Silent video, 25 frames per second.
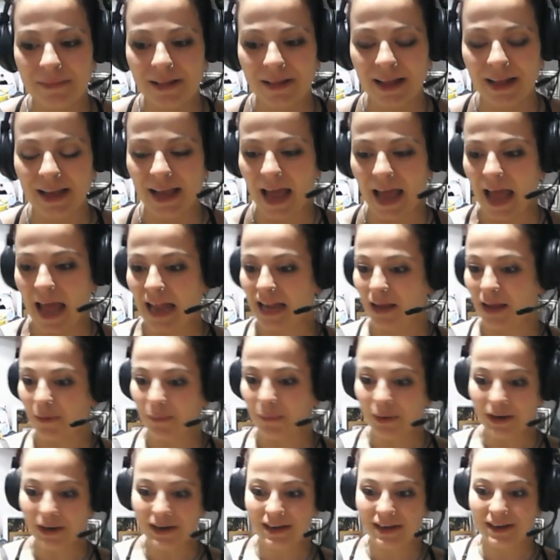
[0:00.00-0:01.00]
Like
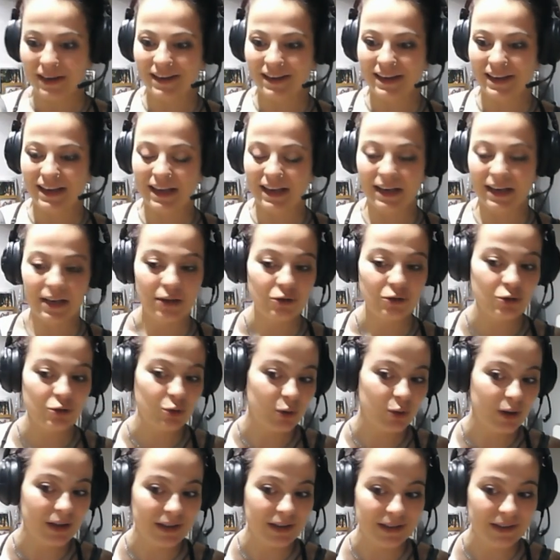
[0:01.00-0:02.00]
anyone can
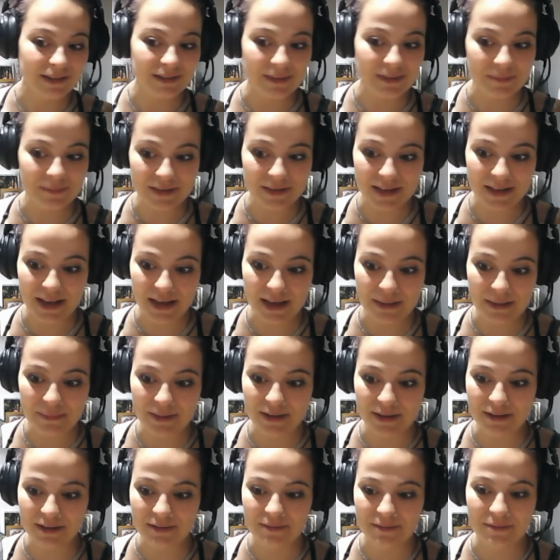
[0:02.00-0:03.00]
enjoy a Sims game
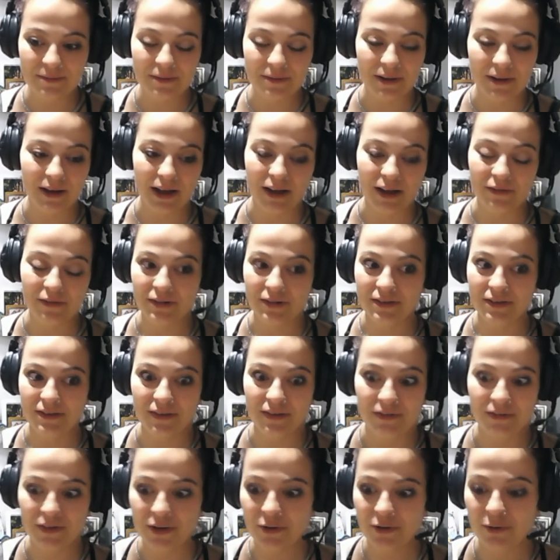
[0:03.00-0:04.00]
and have a
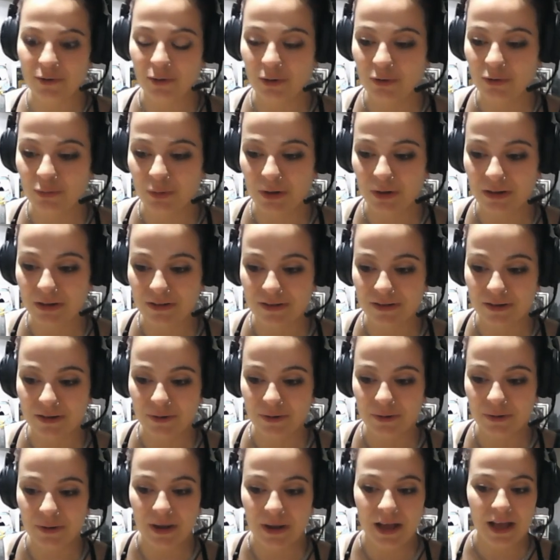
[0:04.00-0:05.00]
7-year-old world
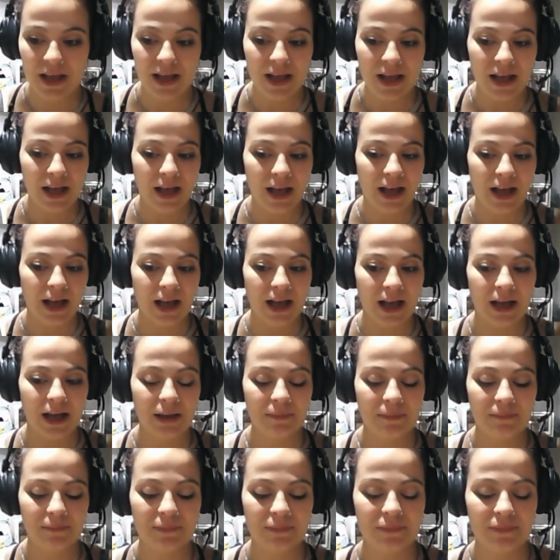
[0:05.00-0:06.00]
too.
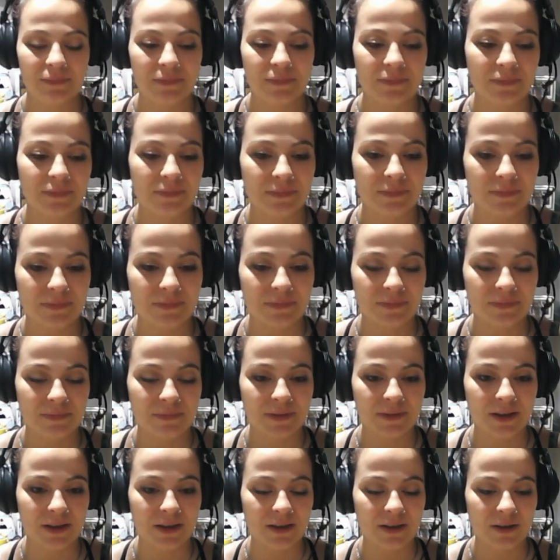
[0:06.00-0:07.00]
Um,
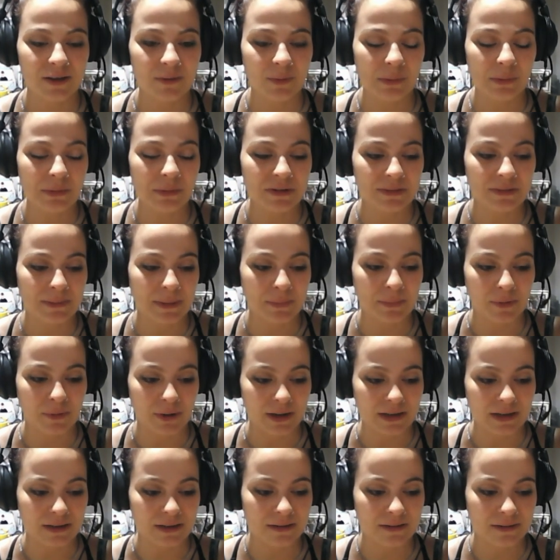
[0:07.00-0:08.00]
what was my
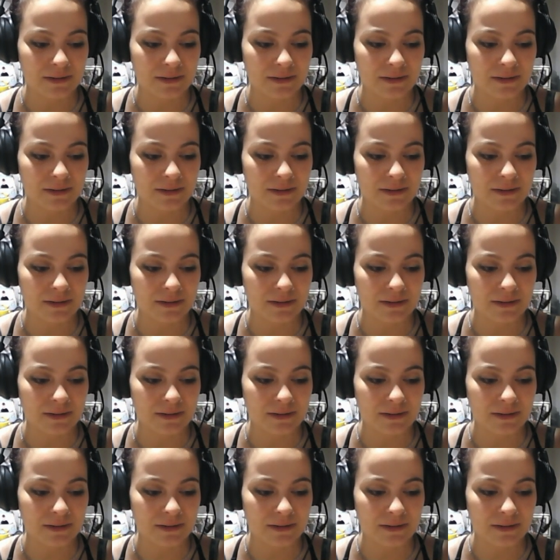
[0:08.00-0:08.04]
point?